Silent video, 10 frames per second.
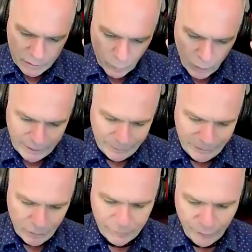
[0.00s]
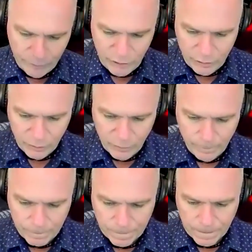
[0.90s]
What I'm hearing from
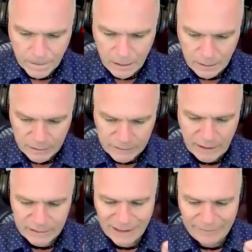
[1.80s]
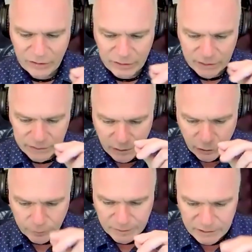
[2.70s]
you, and let's kind of dive into this a
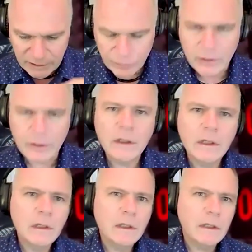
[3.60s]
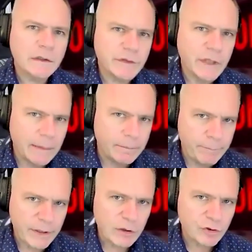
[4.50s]
little bit deeper, is that
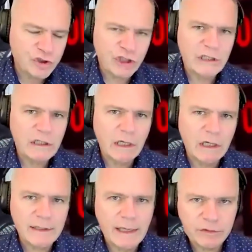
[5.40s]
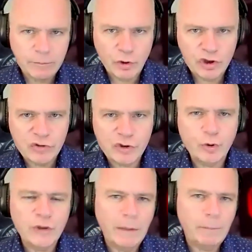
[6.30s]
Biller Genie allows merchants
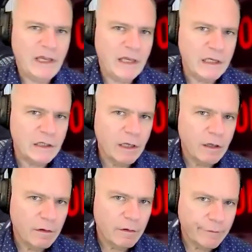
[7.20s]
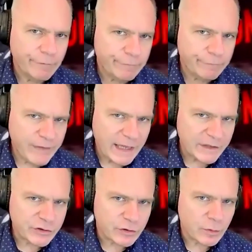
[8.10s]
to get paid
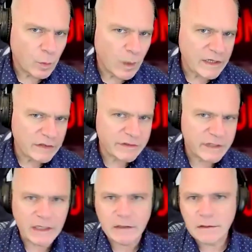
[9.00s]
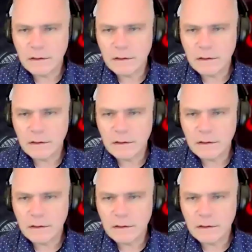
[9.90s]
faster. Why is that?